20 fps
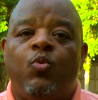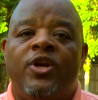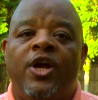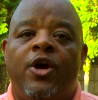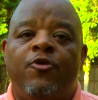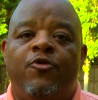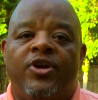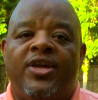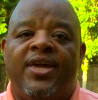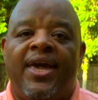one
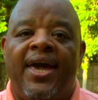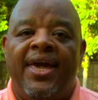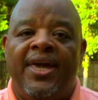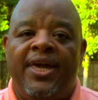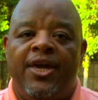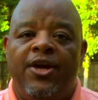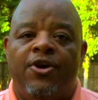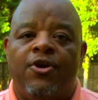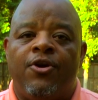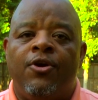hundred K
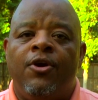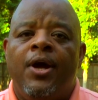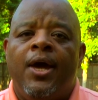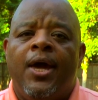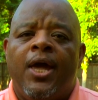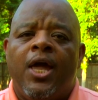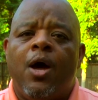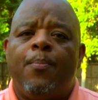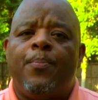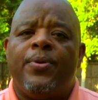here,
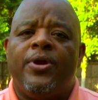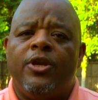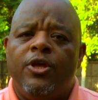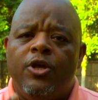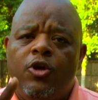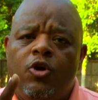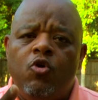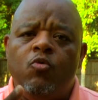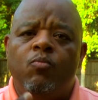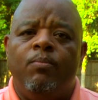helping
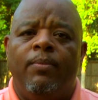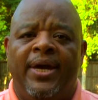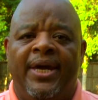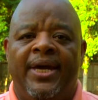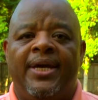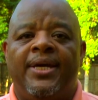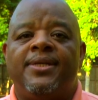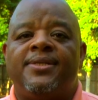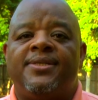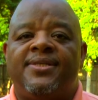you
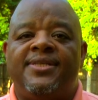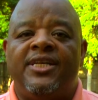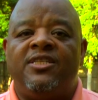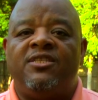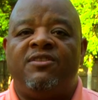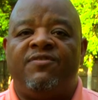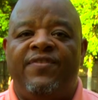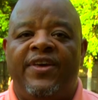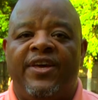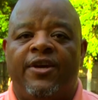make
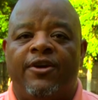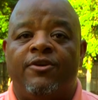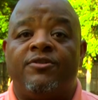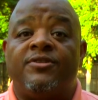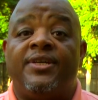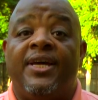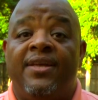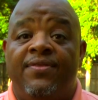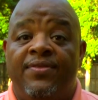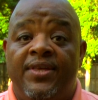six
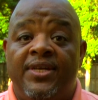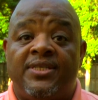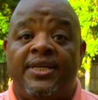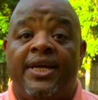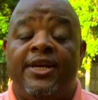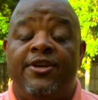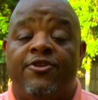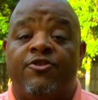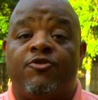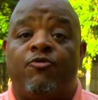figures in this
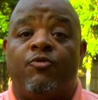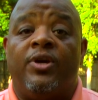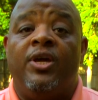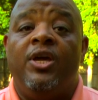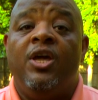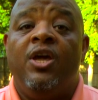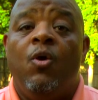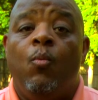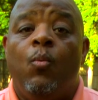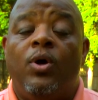industry.
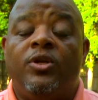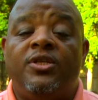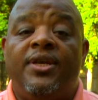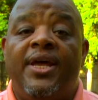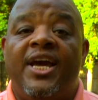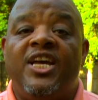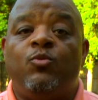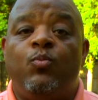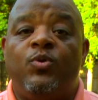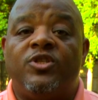Well,
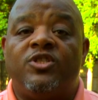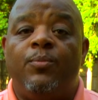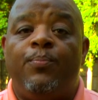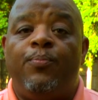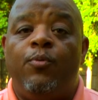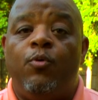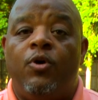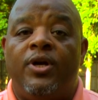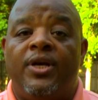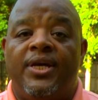today's wisdom
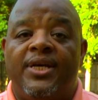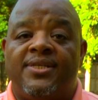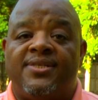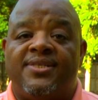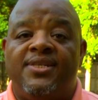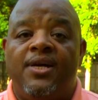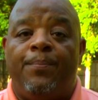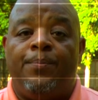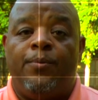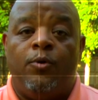point is
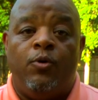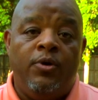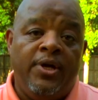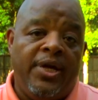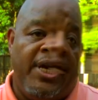simple.